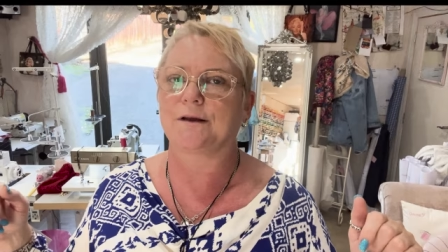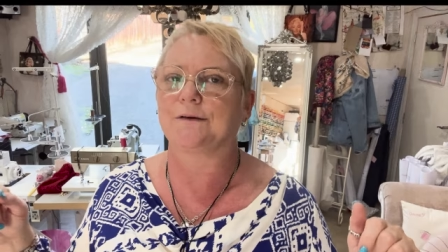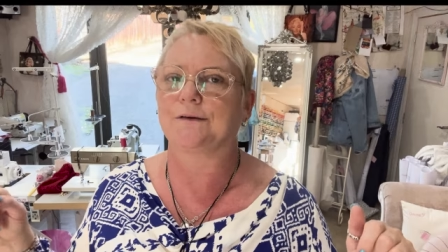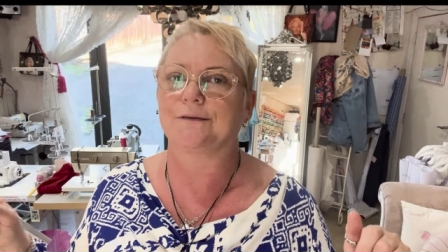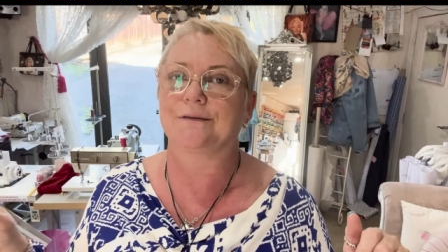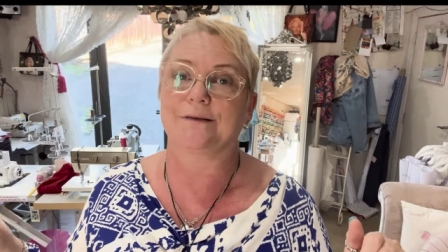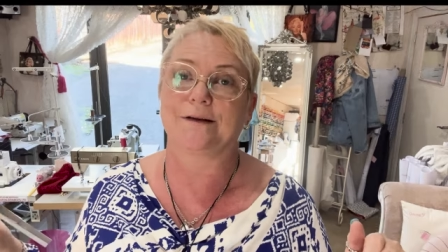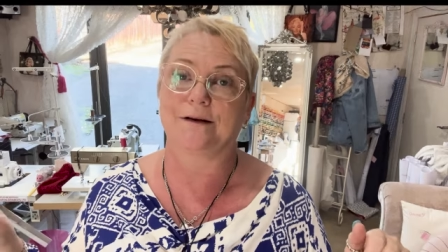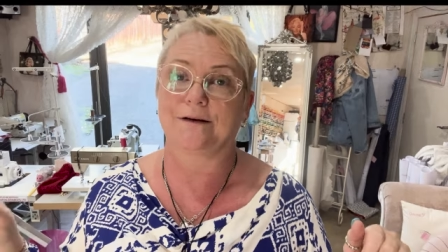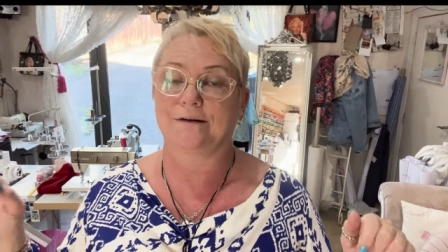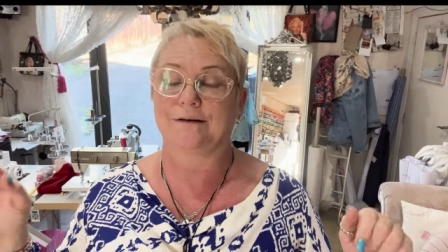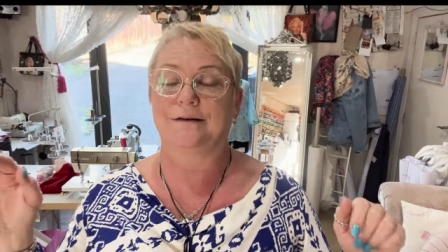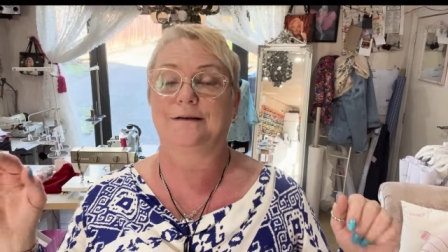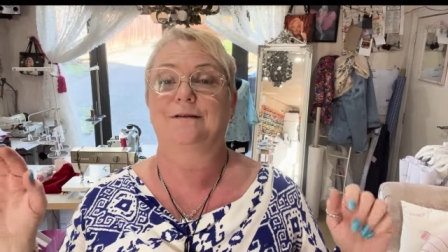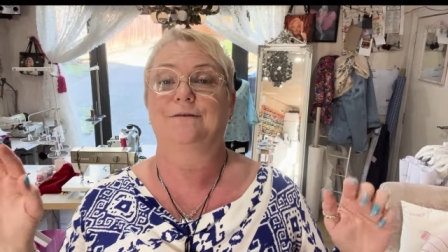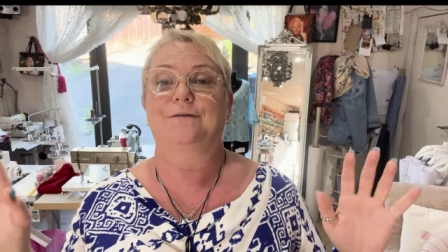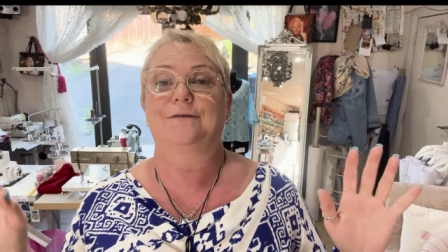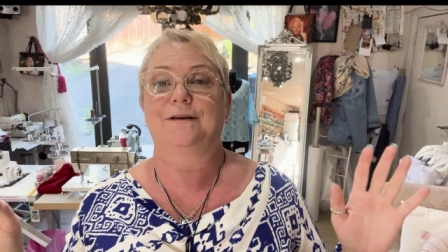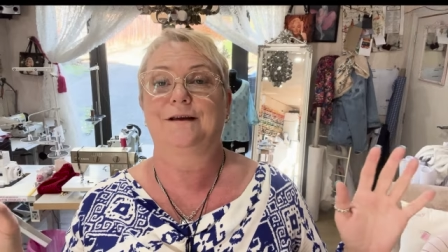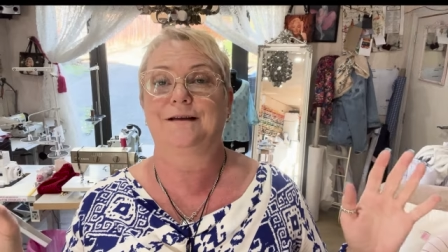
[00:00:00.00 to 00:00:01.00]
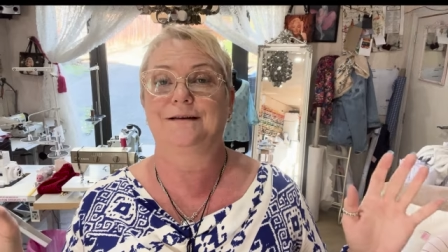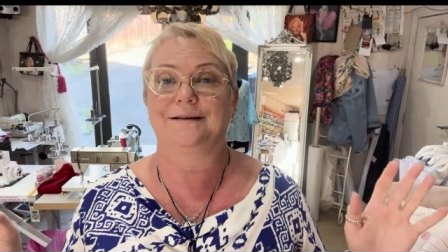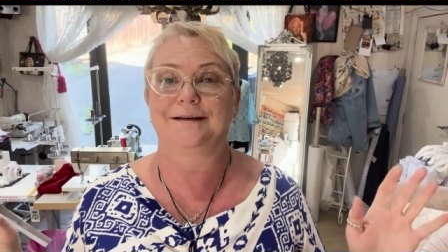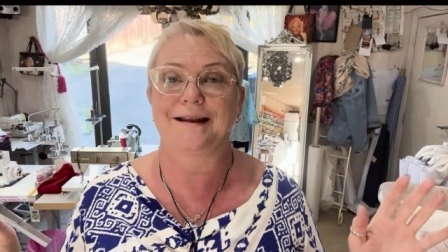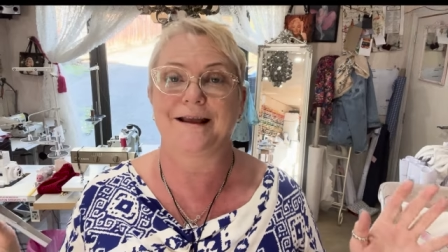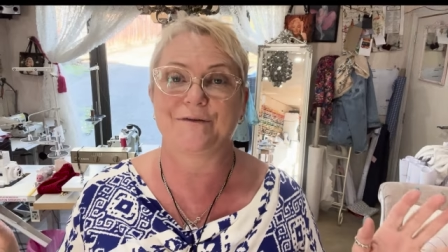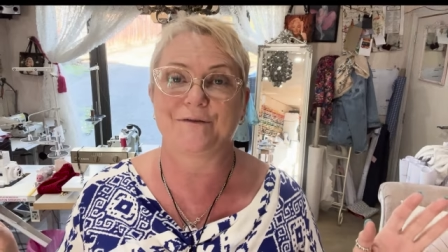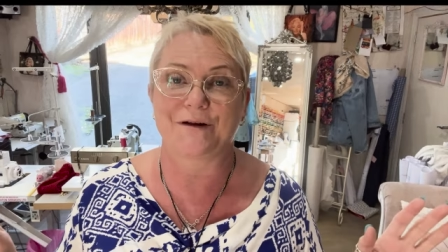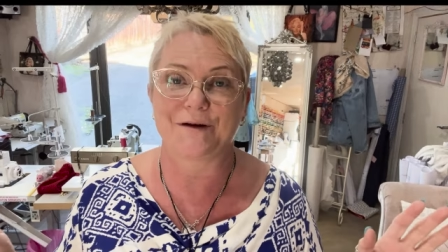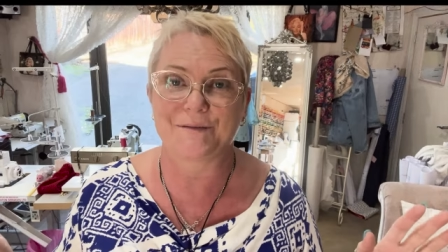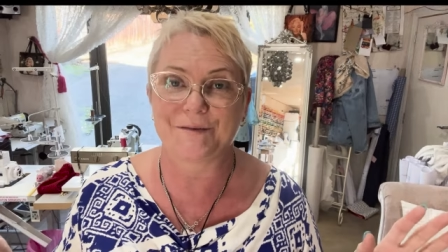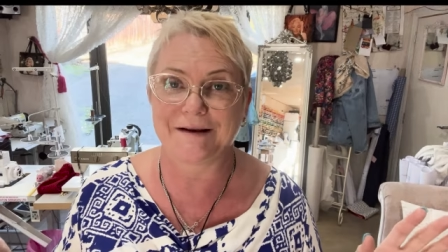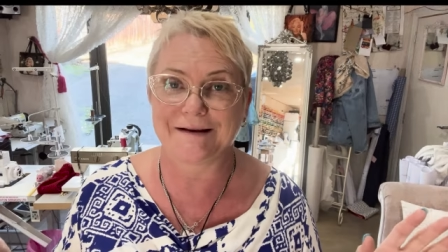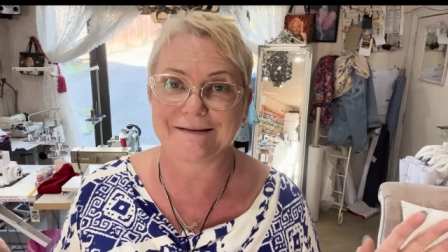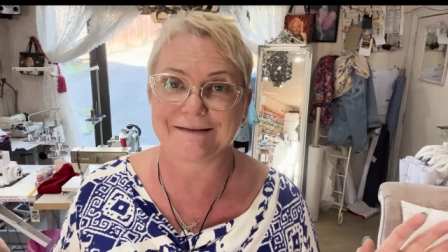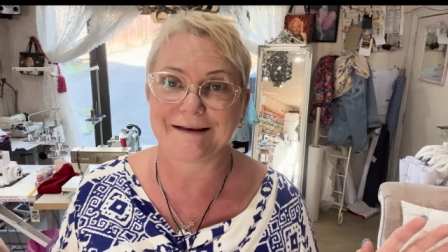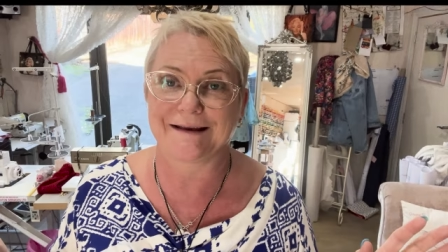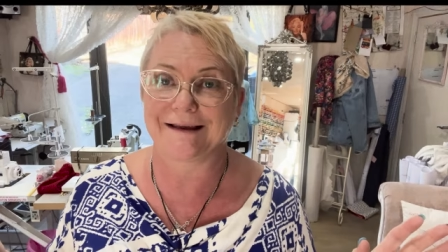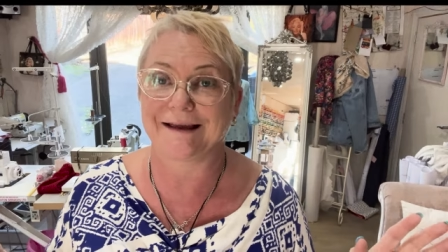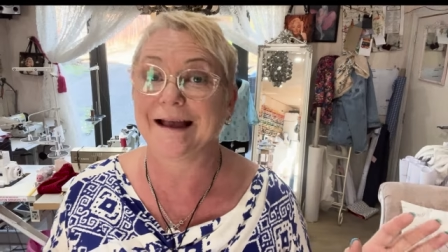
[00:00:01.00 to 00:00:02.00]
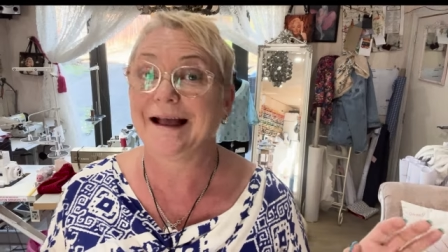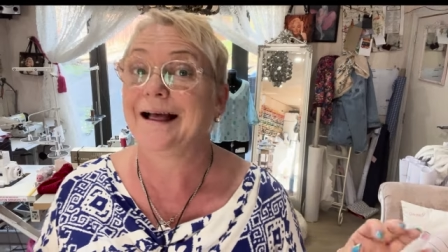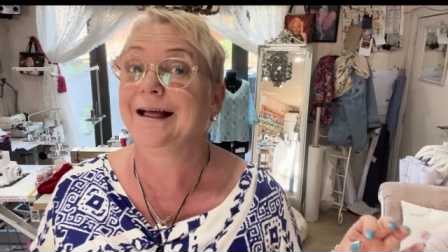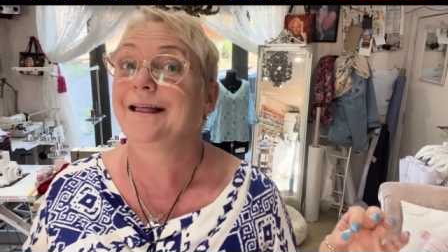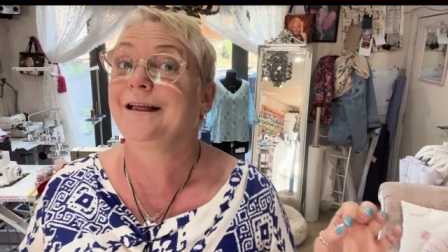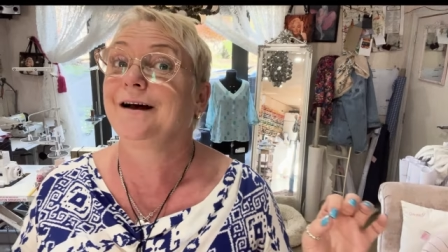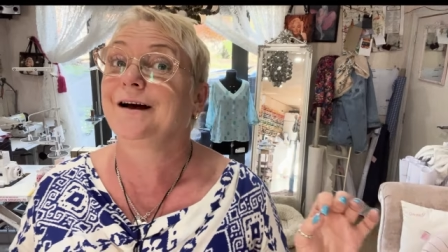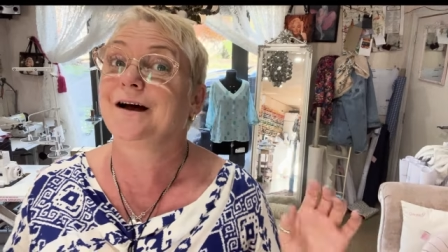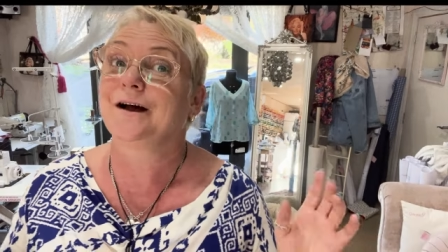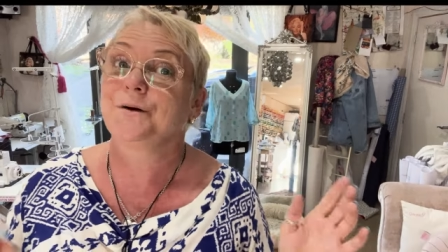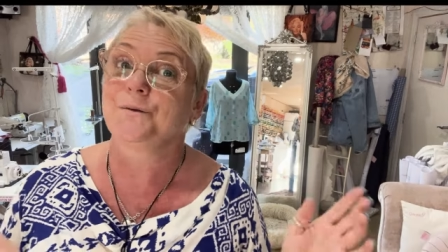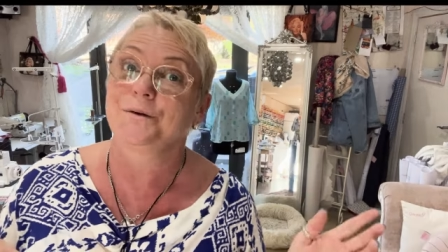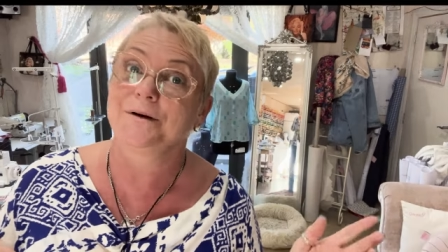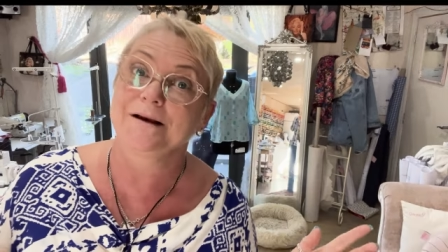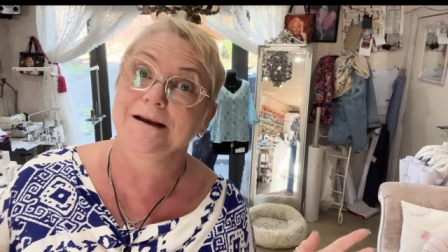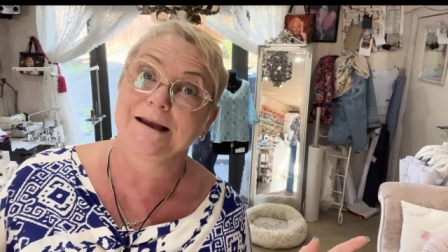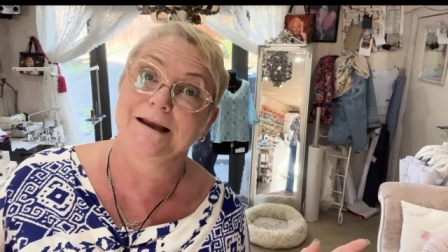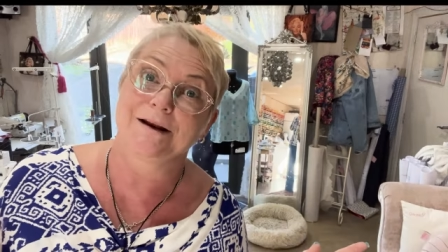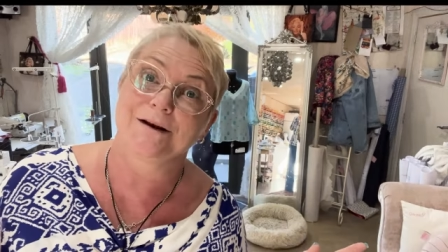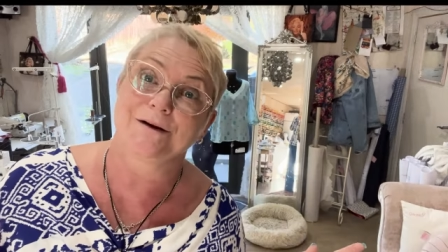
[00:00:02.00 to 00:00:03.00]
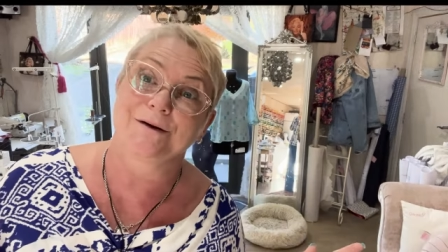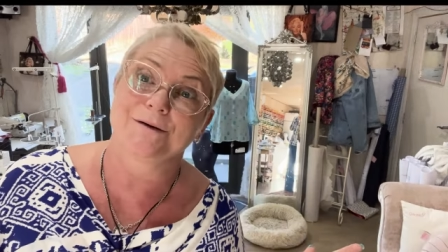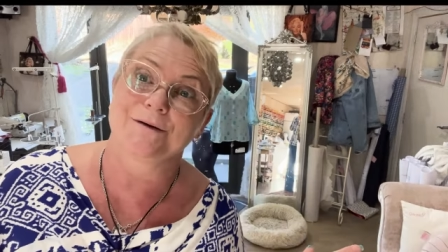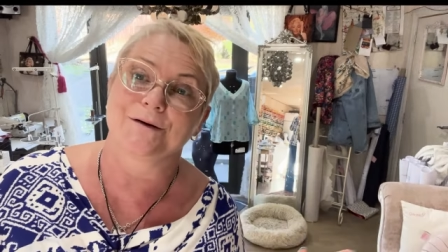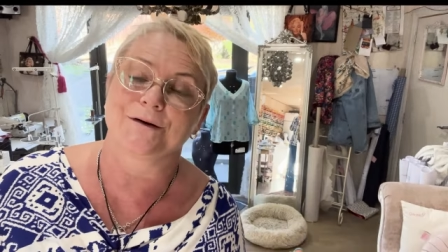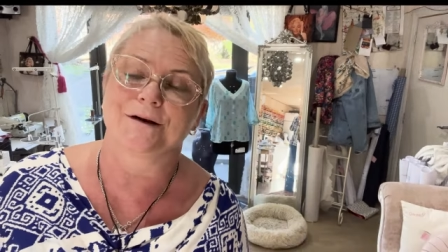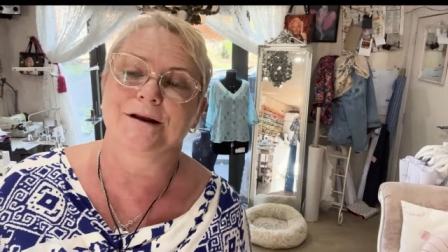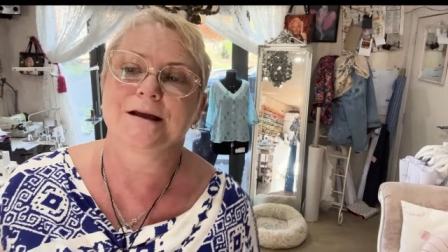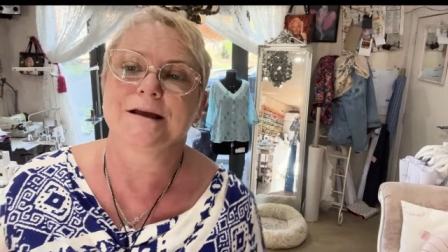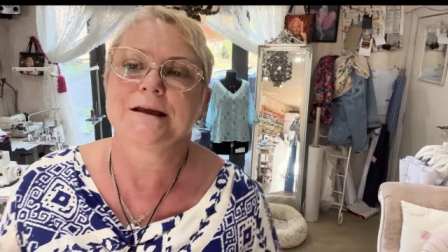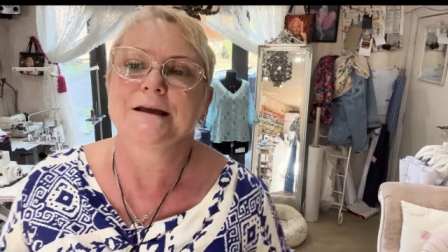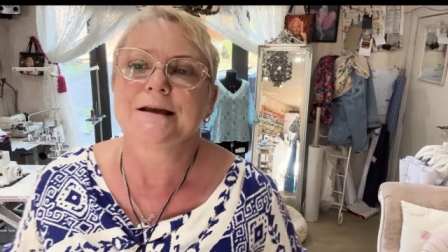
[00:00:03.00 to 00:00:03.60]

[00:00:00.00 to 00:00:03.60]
because then if I didn't have openings there, I wouldn't get it on.